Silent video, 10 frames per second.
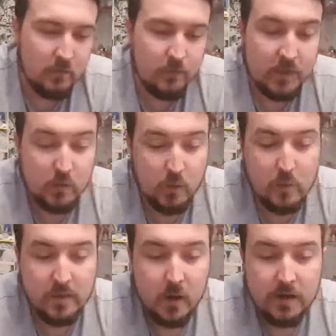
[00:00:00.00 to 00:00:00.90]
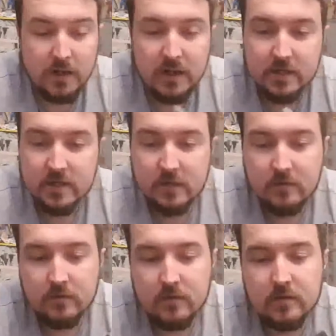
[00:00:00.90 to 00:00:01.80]
This one won't be going in the collection
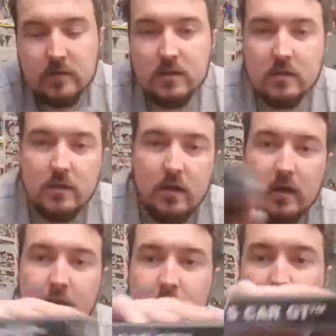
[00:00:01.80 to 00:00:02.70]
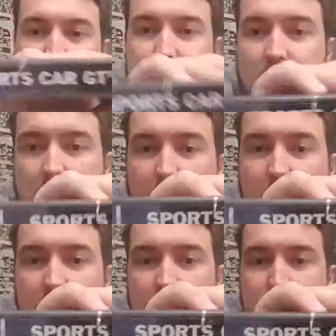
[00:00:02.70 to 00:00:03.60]
though. Sports
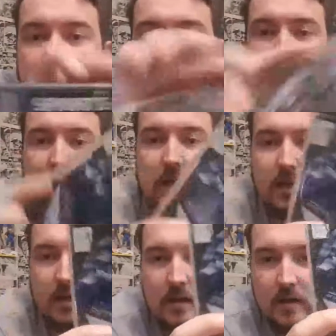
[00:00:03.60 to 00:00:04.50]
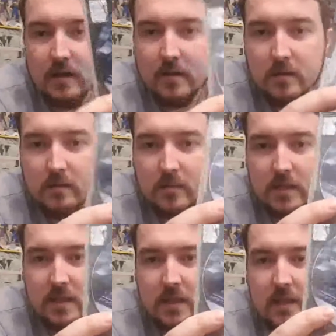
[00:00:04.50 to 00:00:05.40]
Car GT,
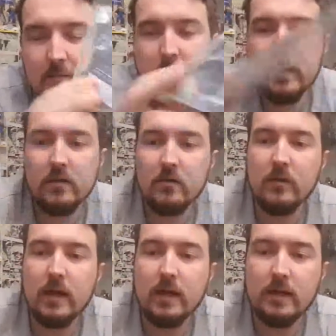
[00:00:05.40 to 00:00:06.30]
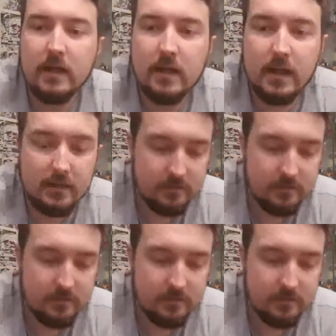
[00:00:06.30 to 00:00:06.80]
missing the manual and inlay.